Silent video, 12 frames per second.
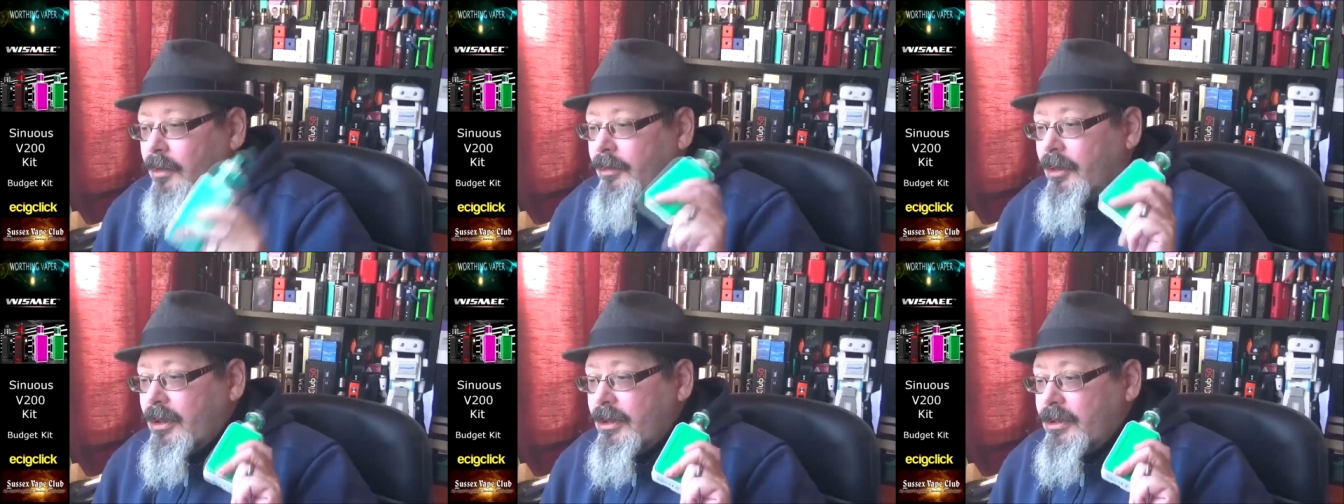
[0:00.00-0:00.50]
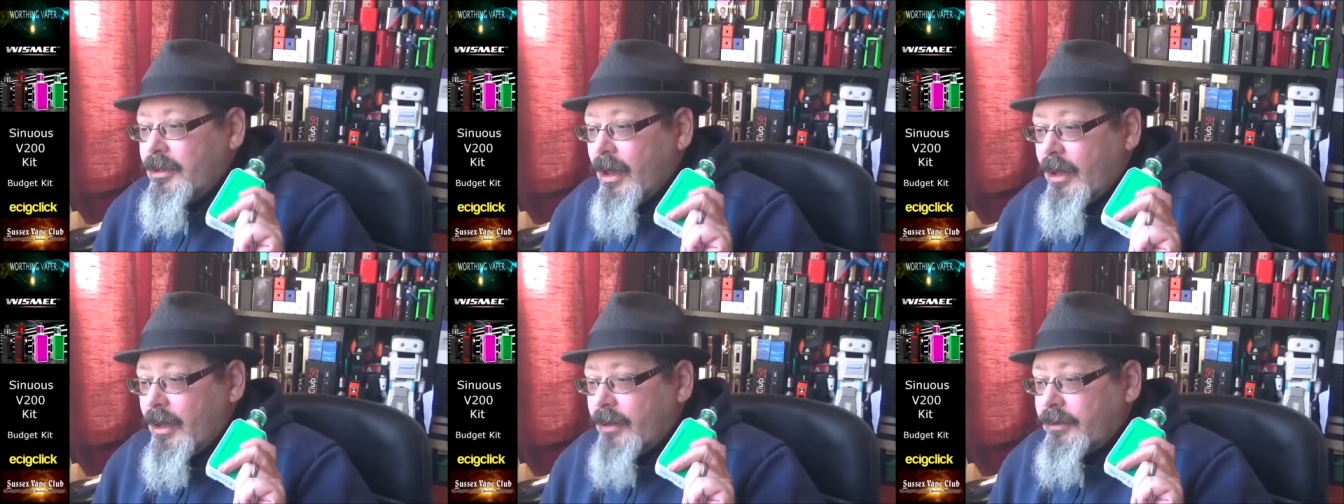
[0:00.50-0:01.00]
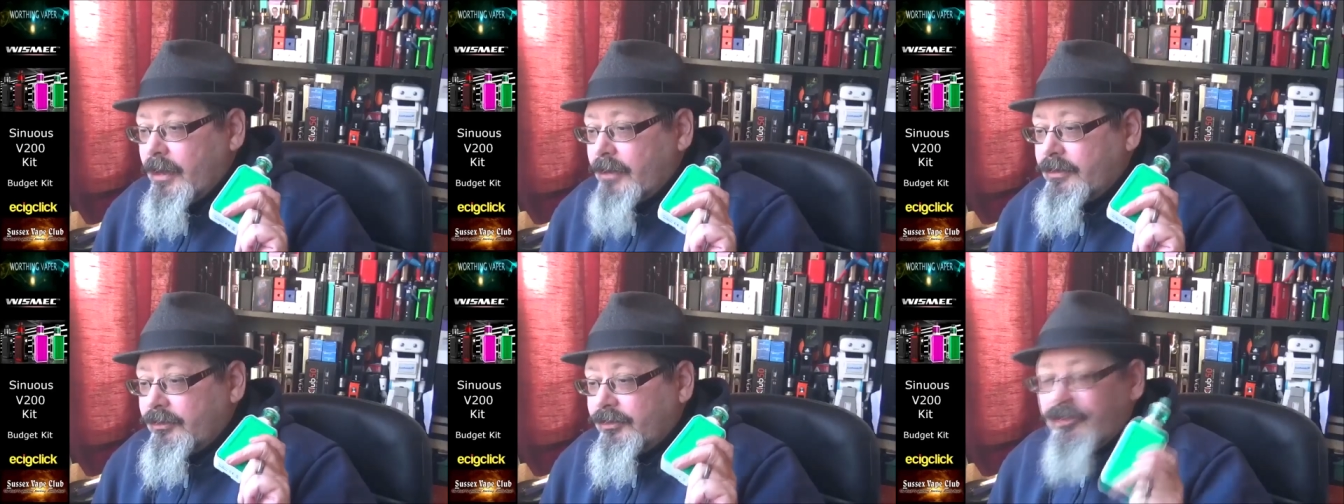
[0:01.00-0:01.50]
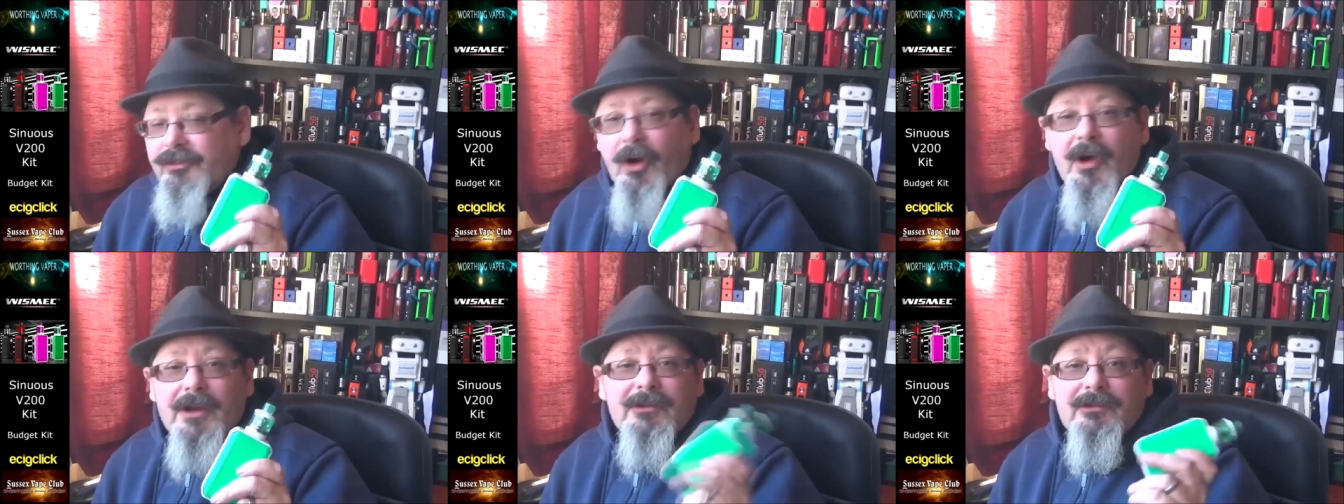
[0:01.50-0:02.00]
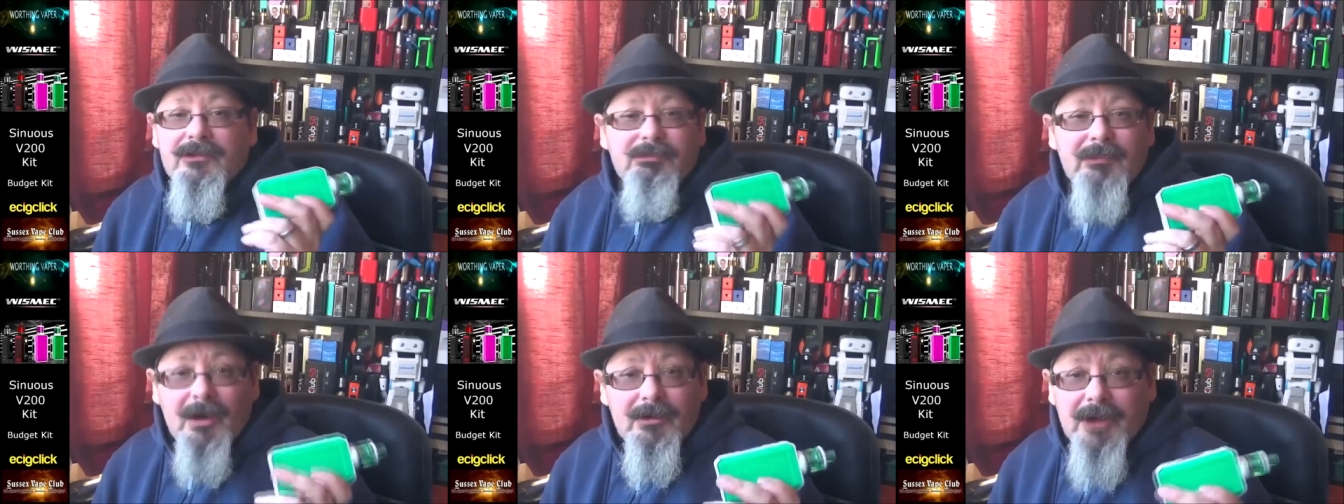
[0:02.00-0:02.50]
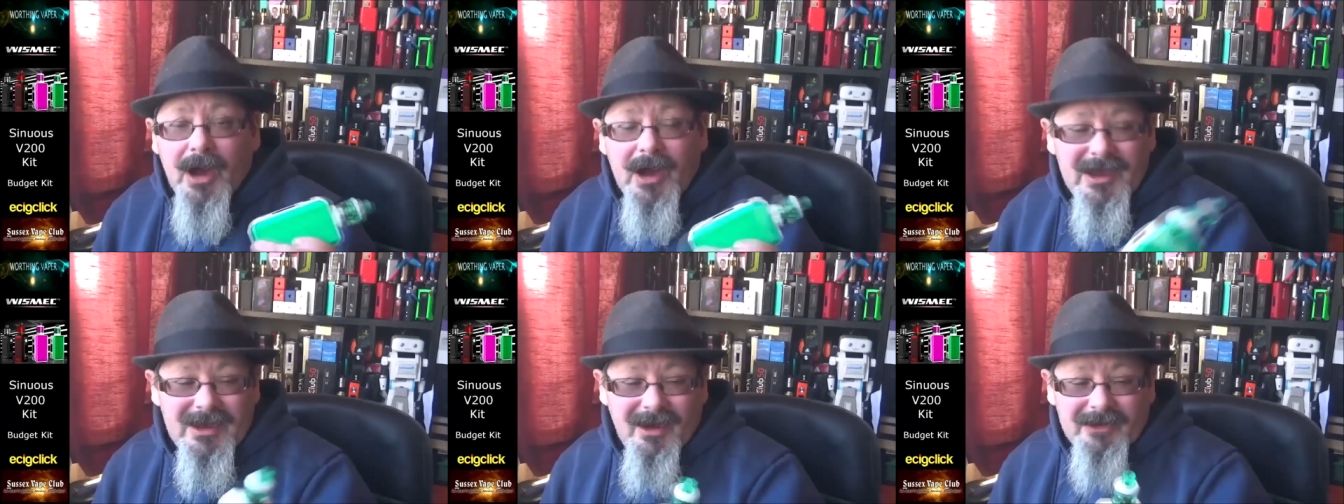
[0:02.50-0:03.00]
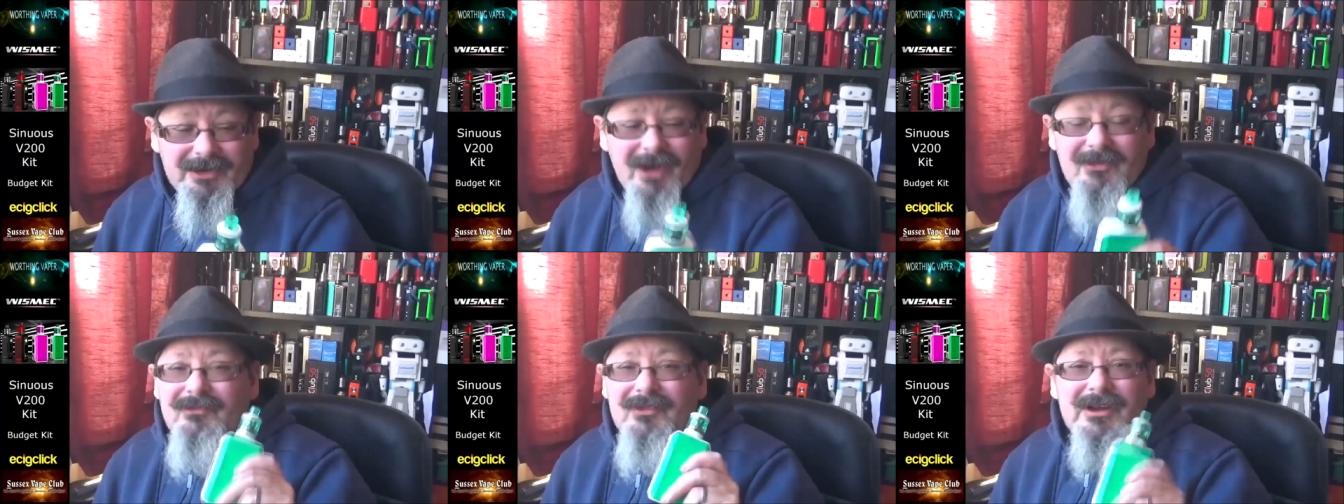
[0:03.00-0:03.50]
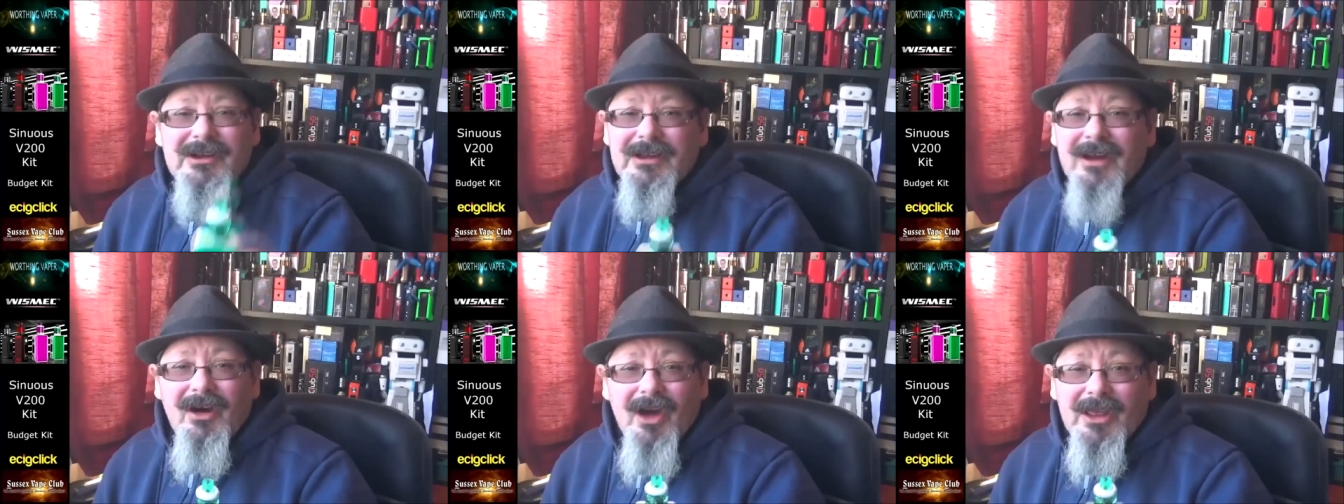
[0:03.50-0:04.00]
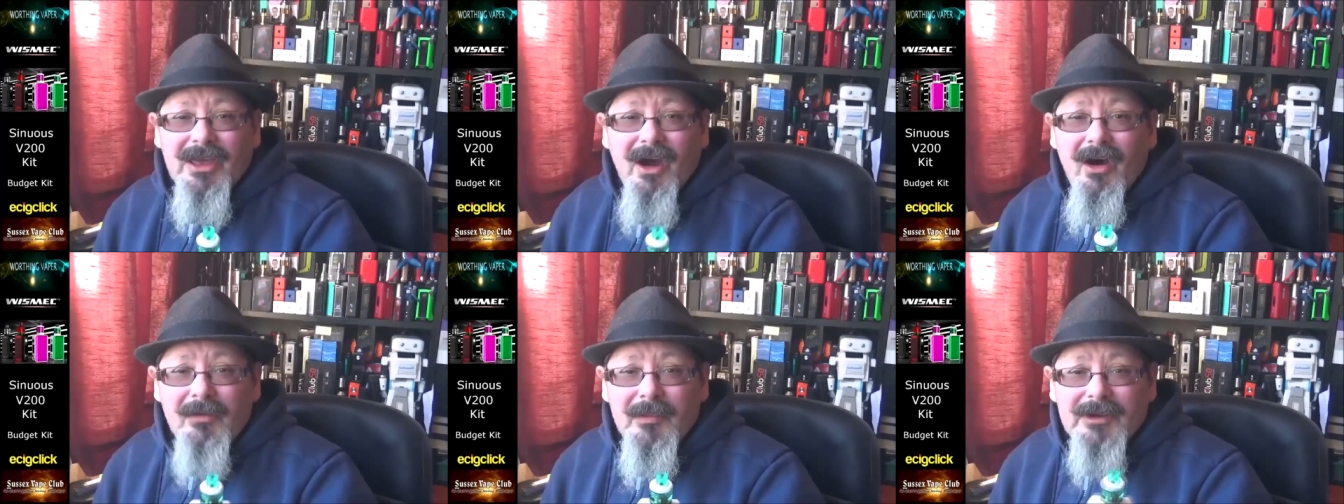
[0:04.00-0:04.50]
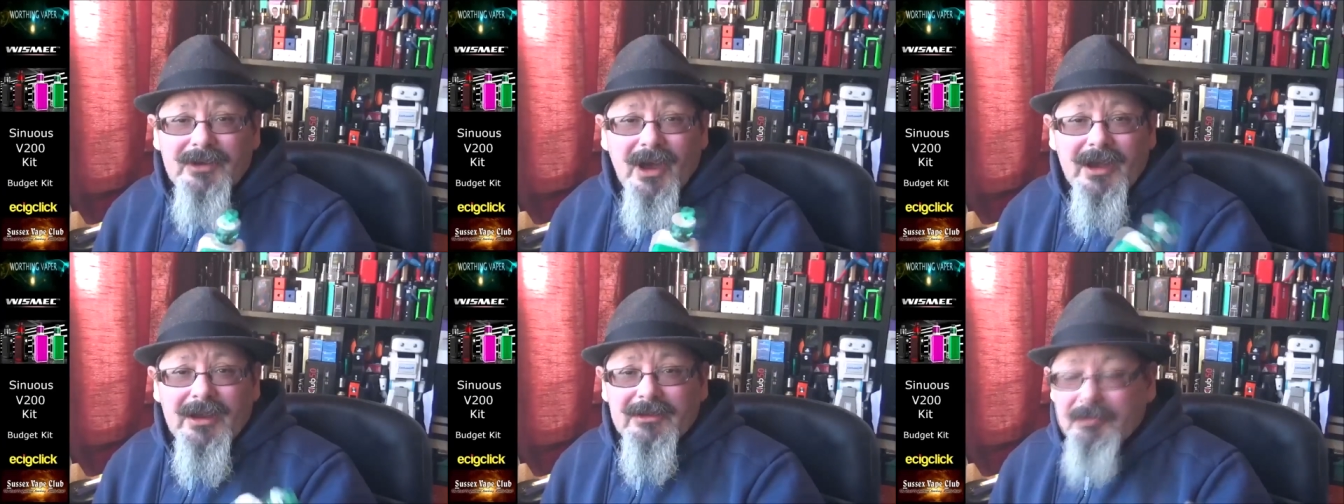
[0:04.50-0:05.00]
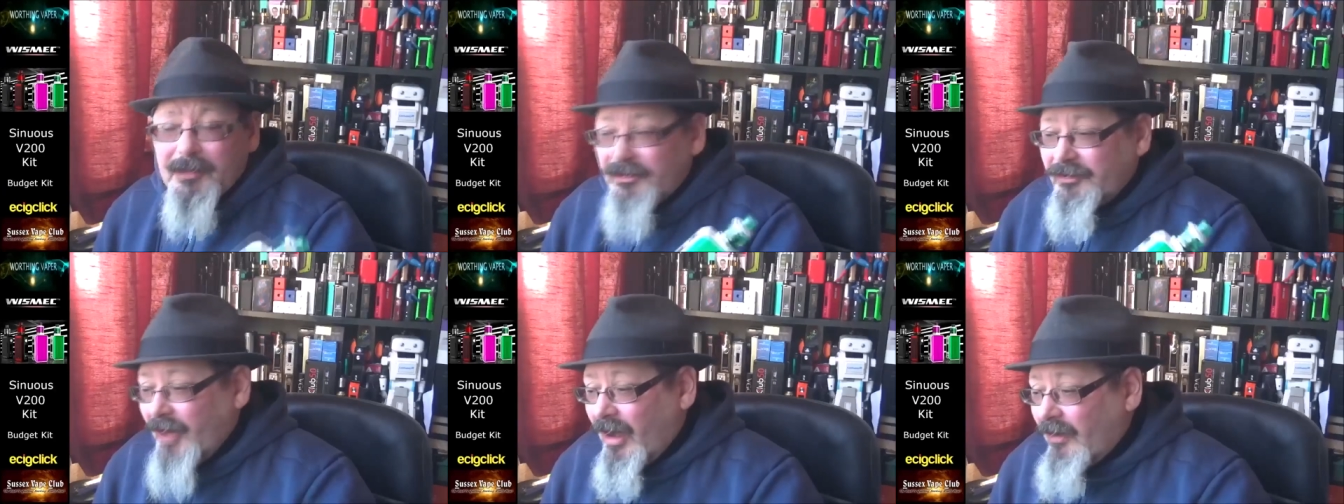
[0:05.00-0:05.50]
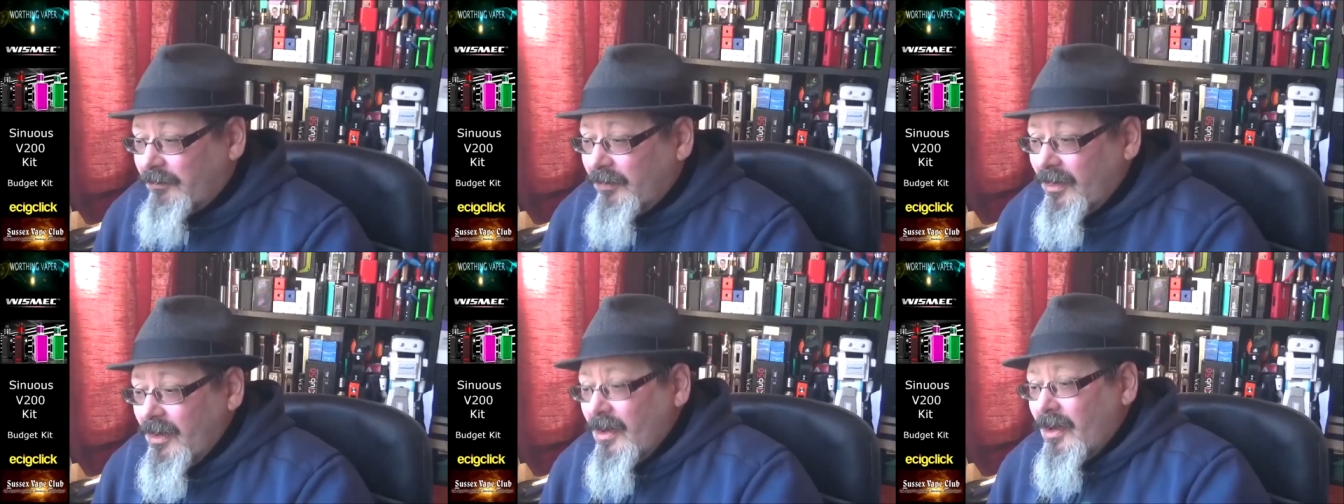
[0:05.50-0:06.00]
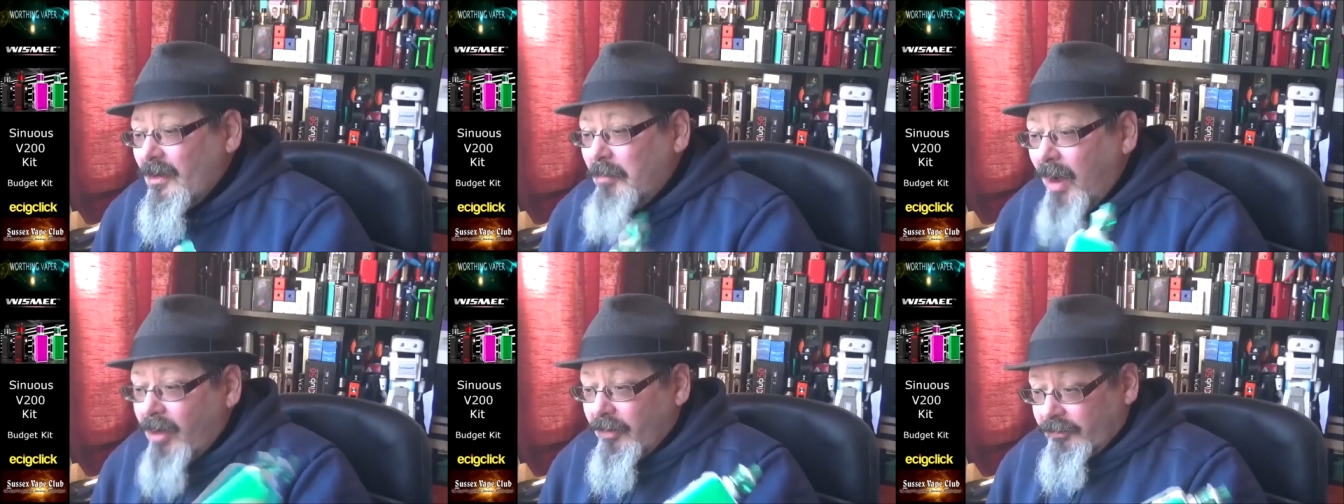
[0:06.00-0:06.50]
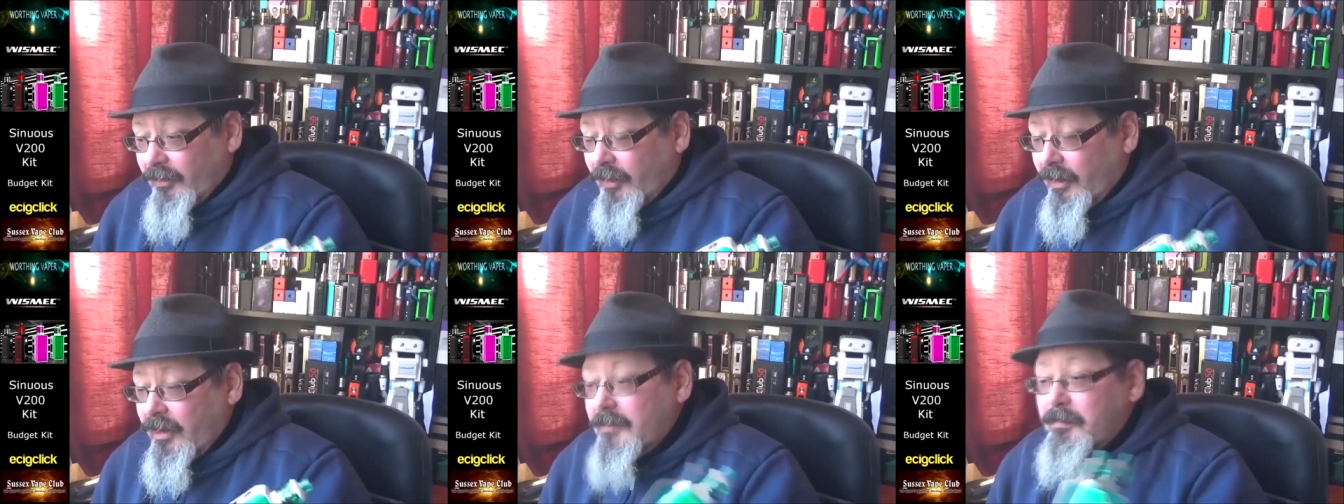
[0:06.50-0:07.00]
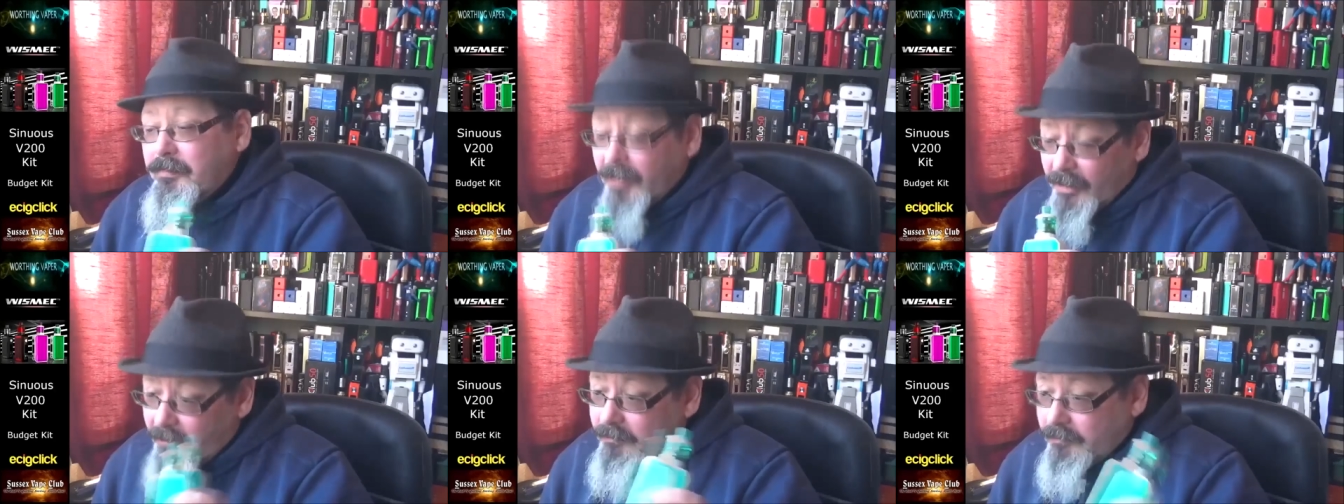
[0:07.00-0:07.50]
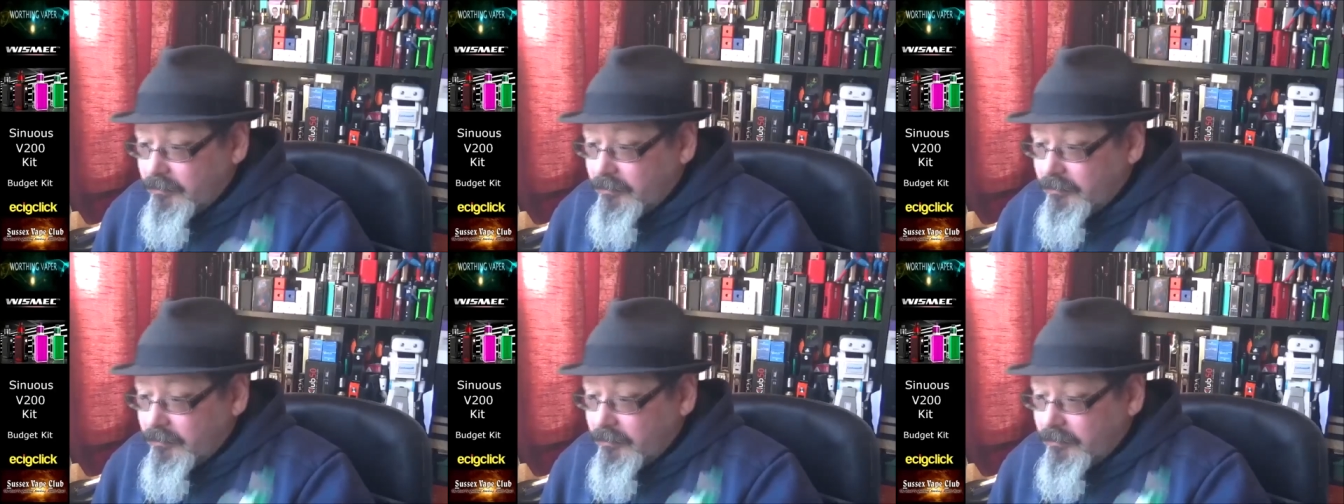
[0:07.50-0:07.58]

The uh, uh, the design's okay. I don't really like the armor tanks myself, personally, but